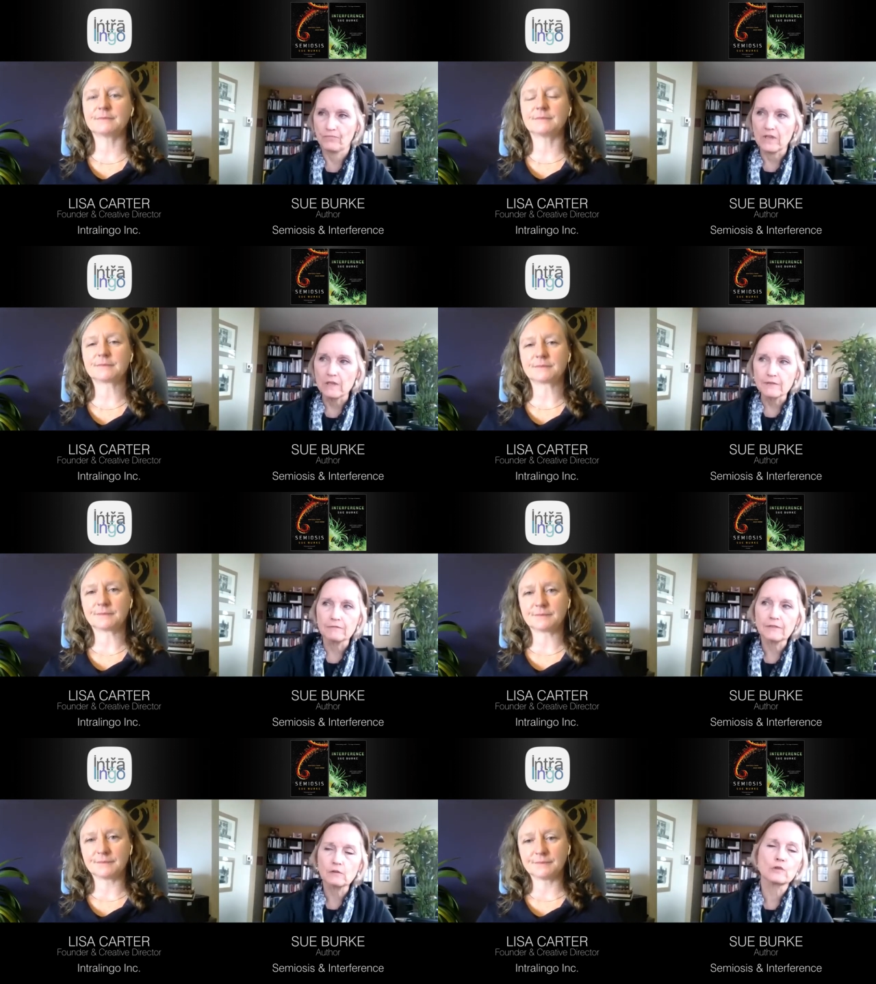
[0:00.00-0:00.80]
Speaker 1: even if
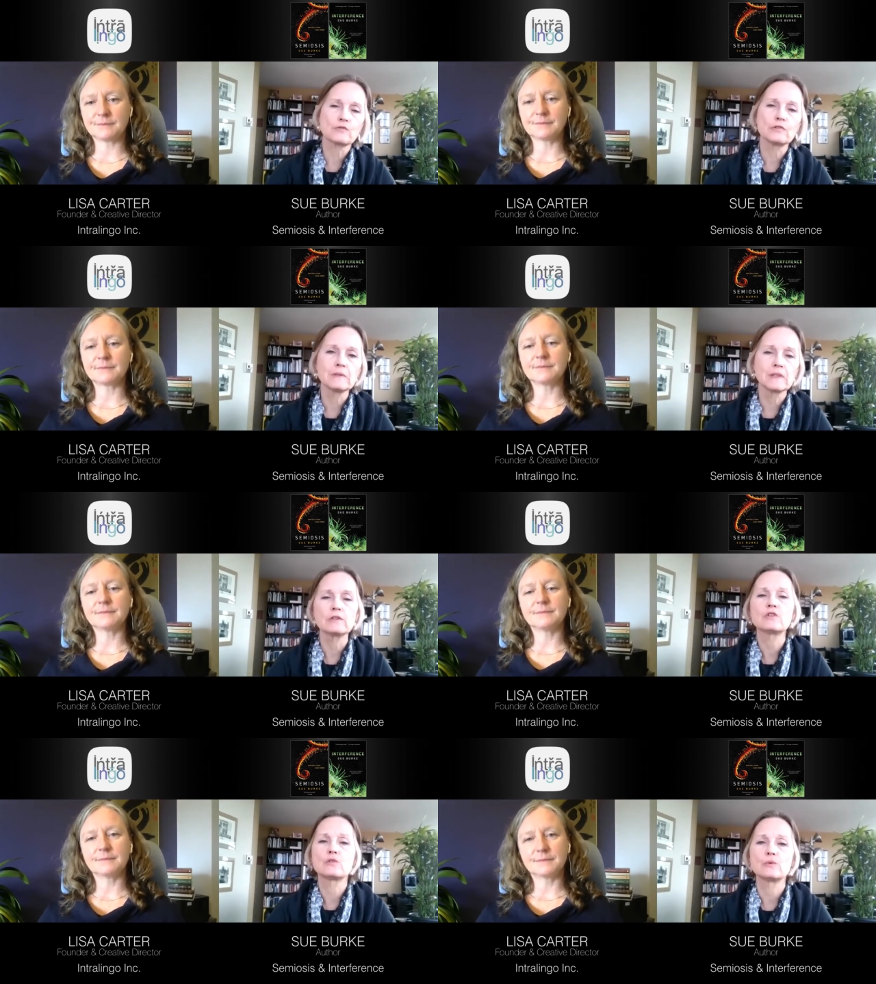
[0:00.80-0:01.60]
it looks familiar
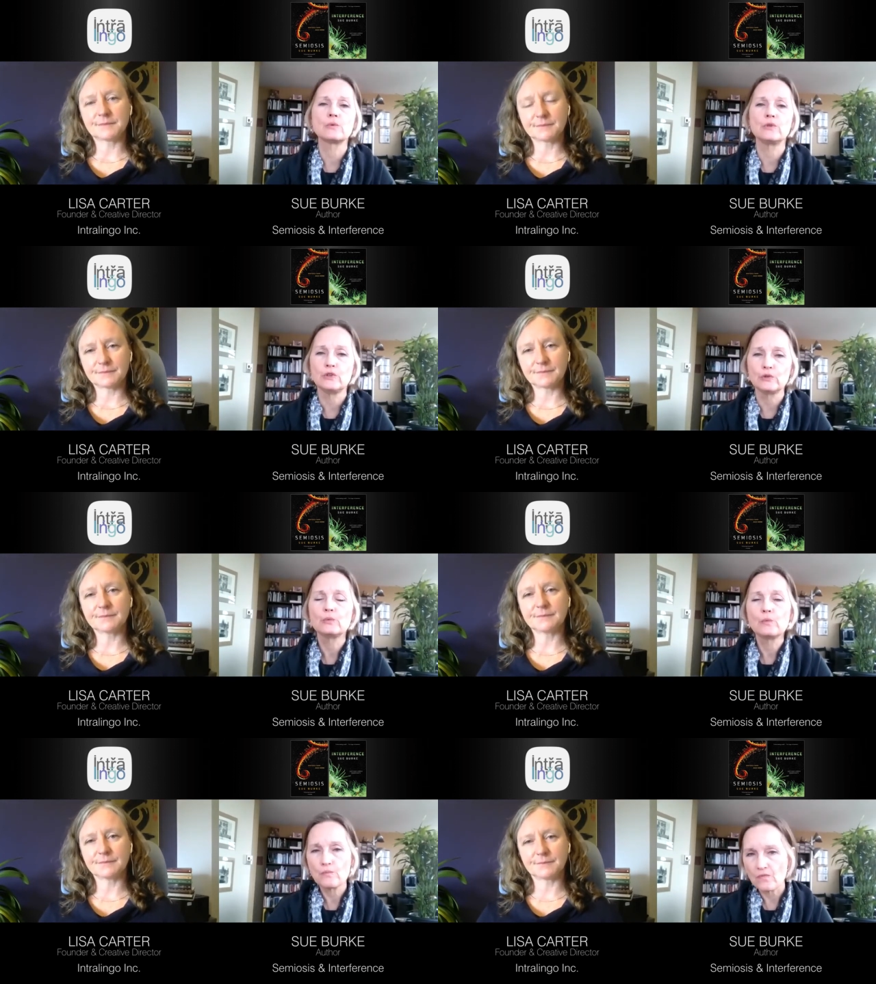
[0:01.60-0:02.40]
to you
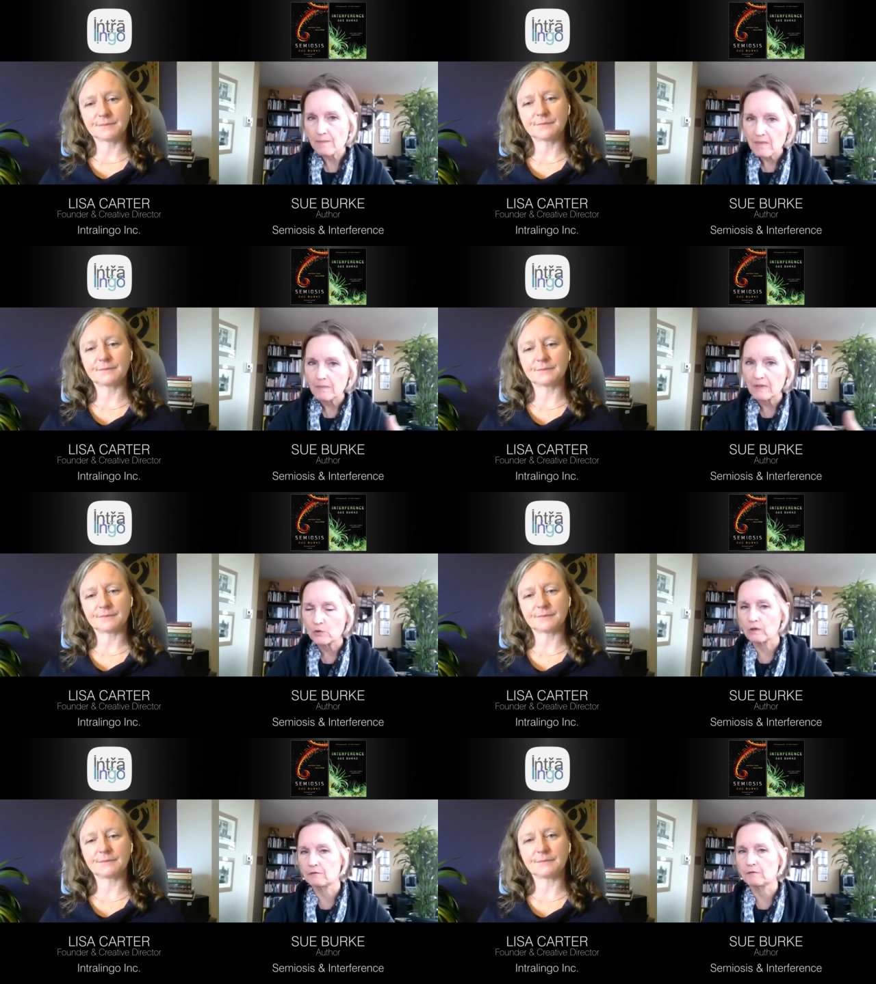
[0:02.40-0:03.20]
they may be
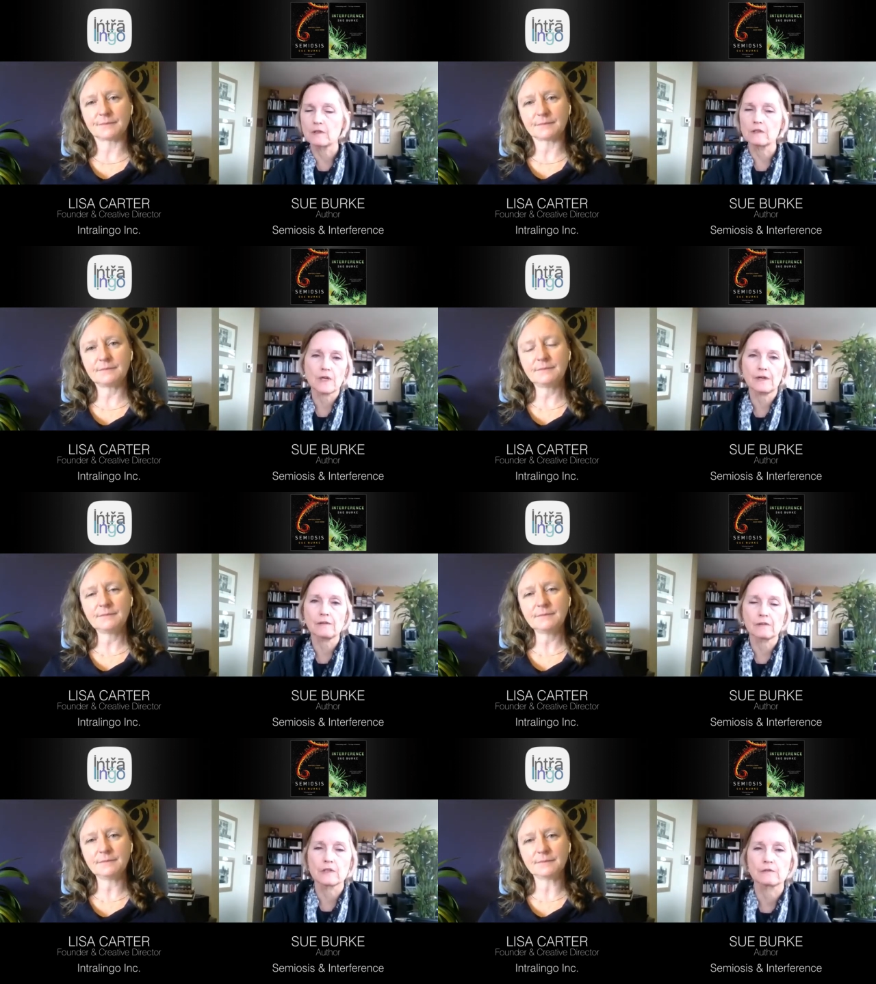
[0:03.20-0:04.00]
doing for an
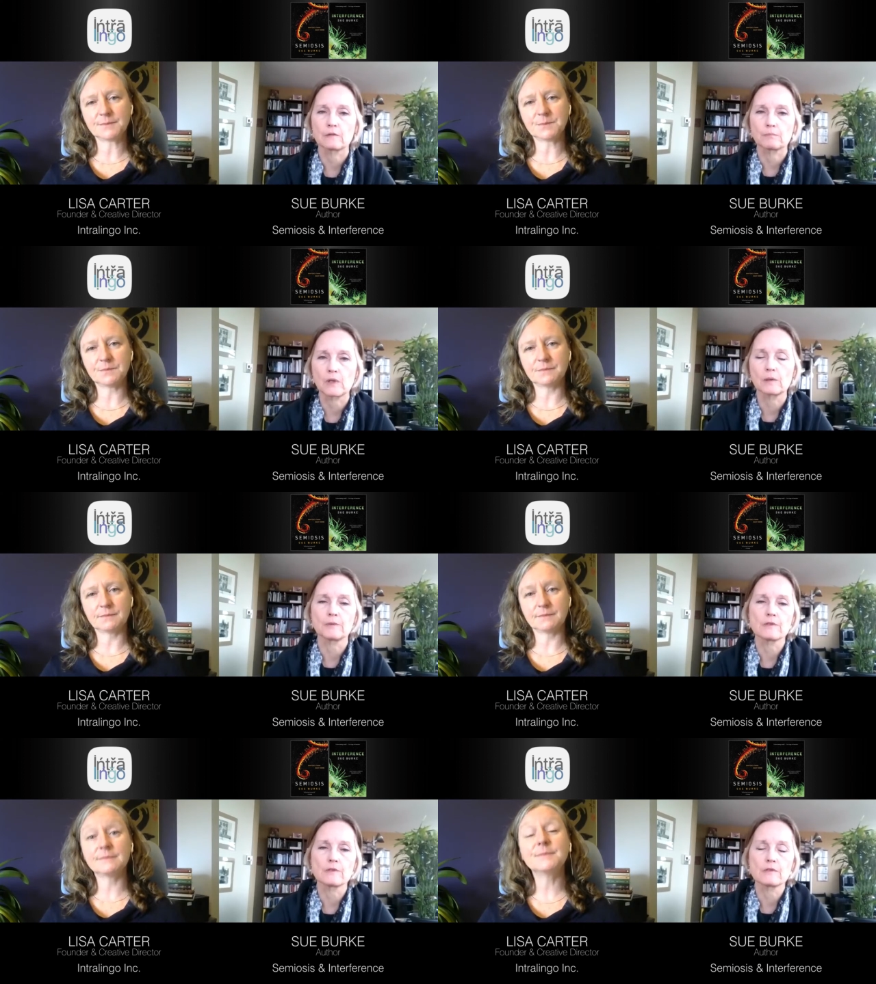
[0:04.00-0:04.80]
entirely different
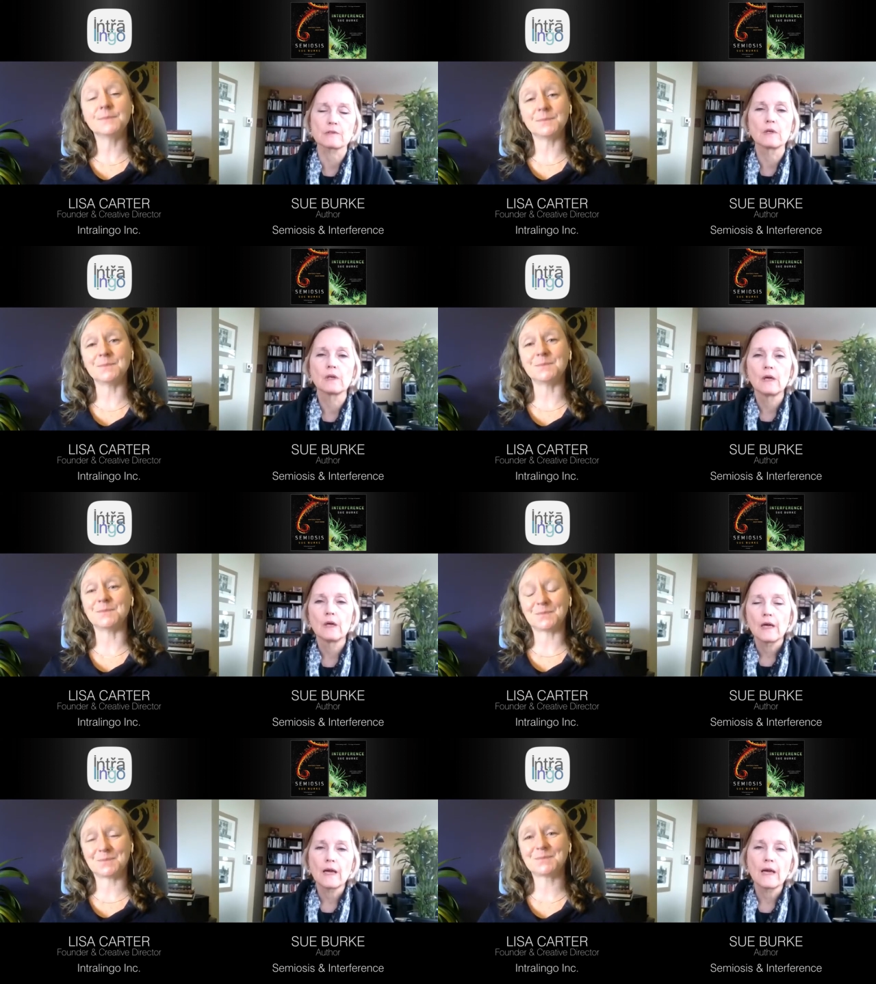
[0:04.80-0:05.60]
purpose mm-hmm.
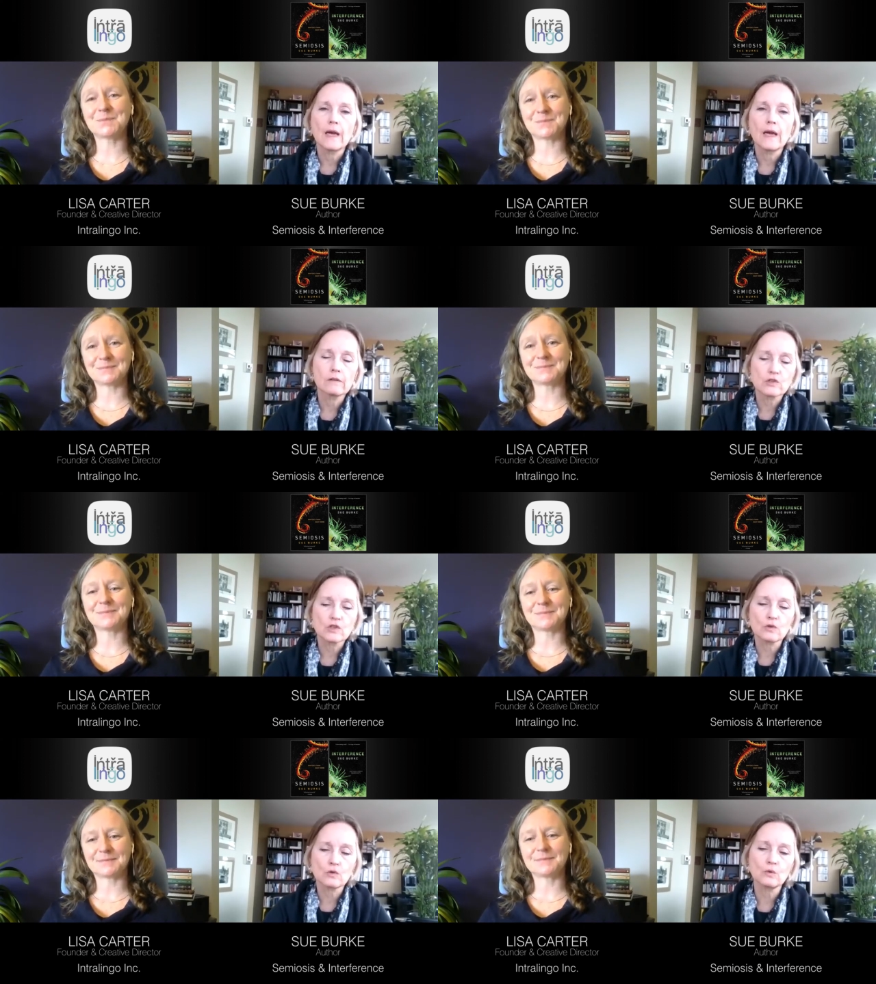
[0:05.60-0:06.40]
and
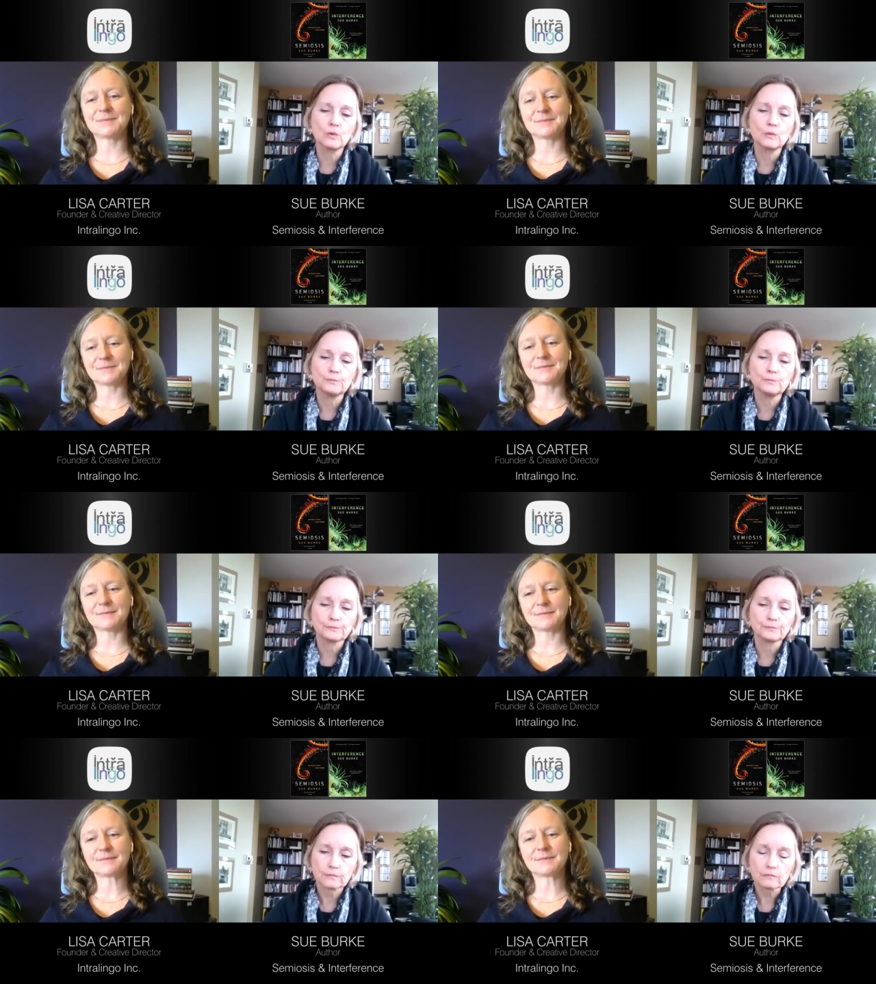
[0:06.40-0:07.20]
so
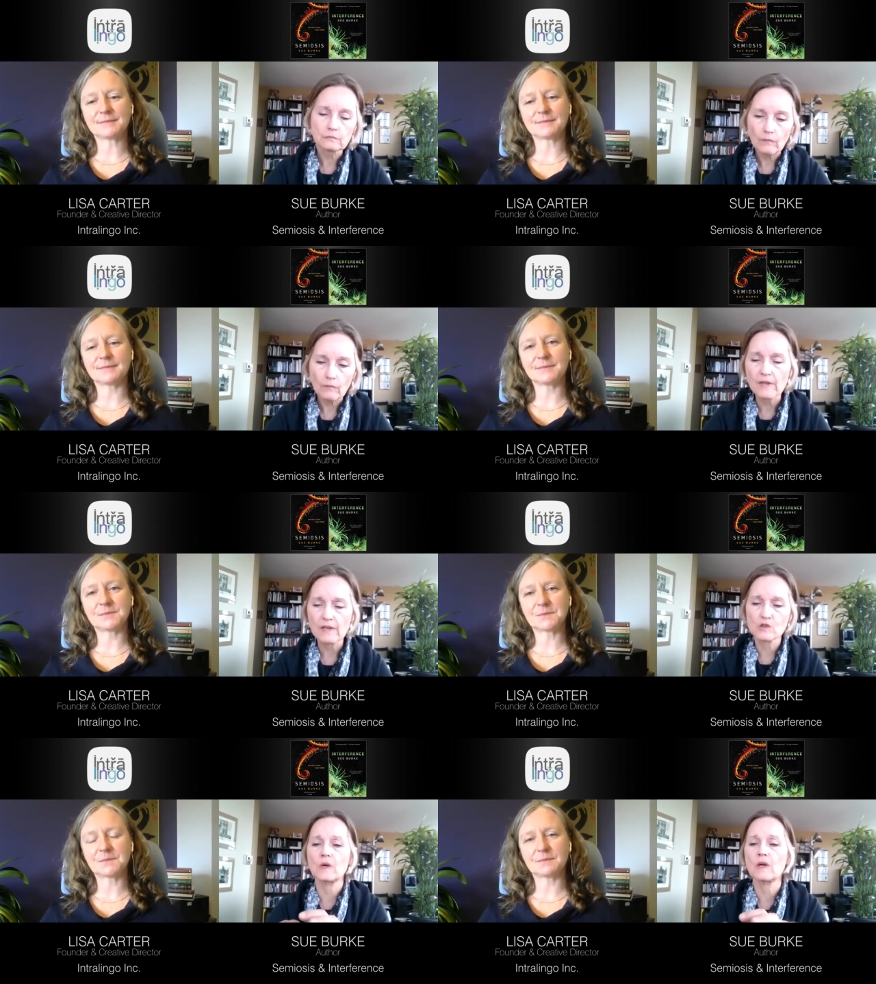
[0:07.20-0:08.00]

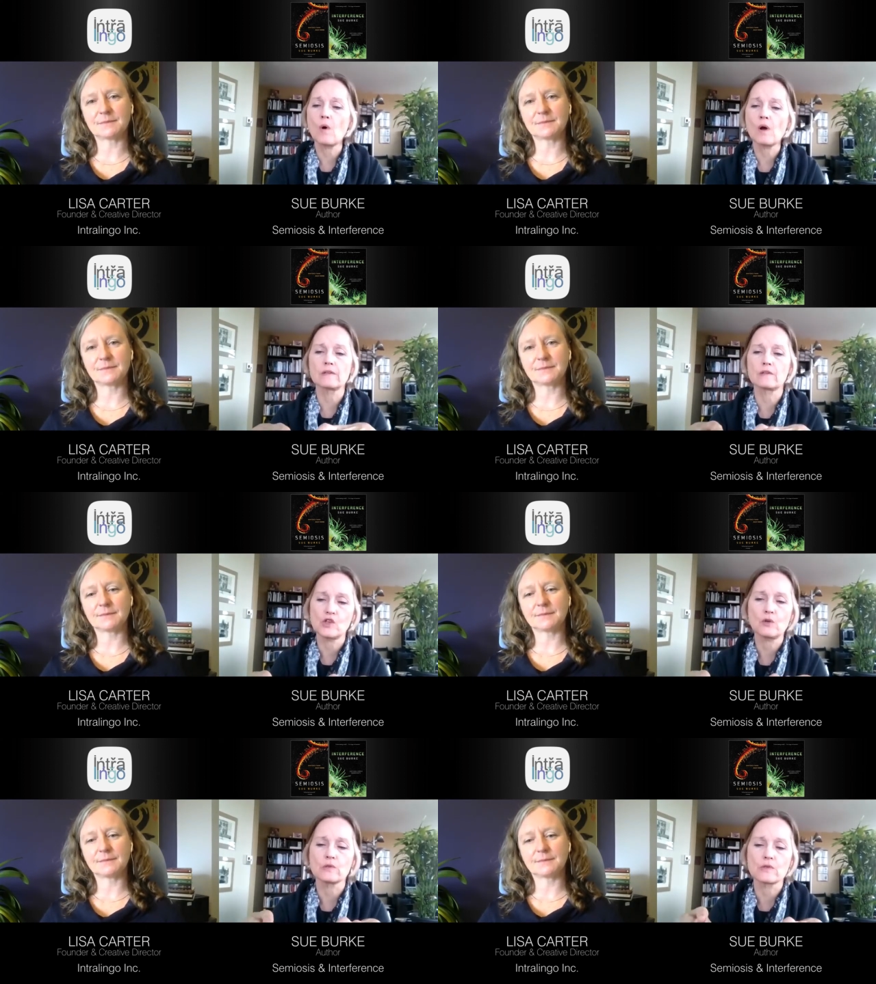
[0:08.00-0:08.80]
that's what i wanted to
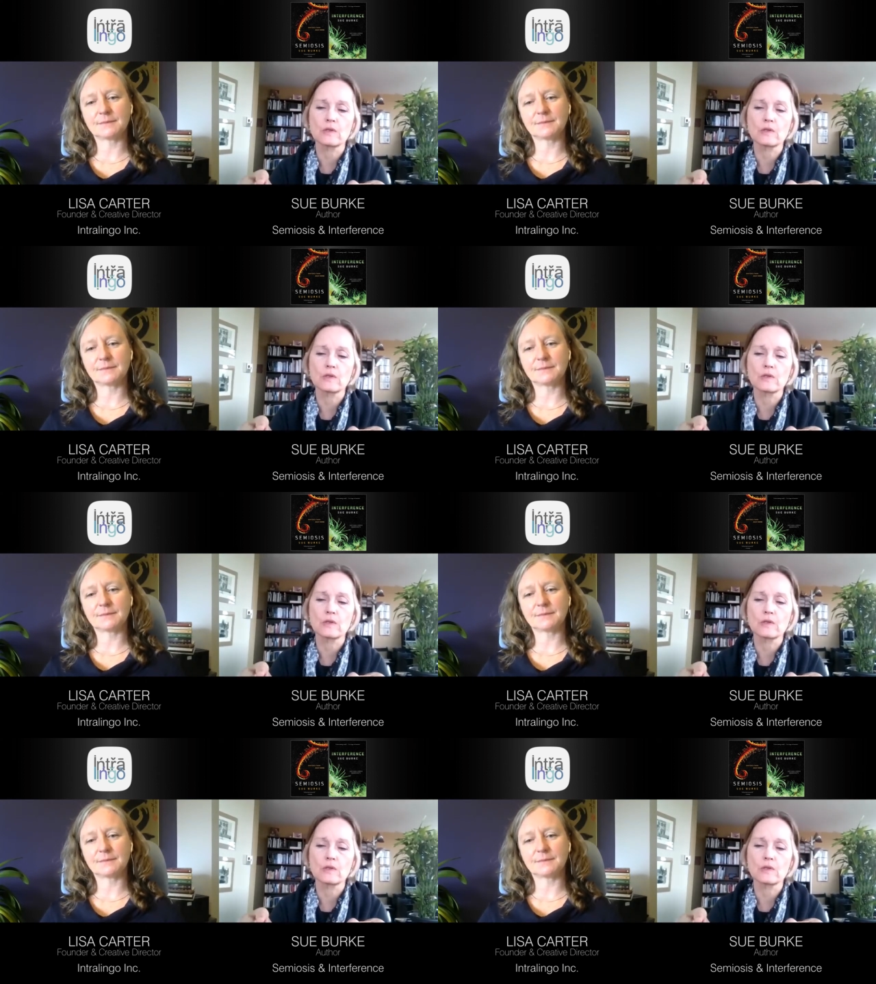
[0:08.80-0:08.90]
show is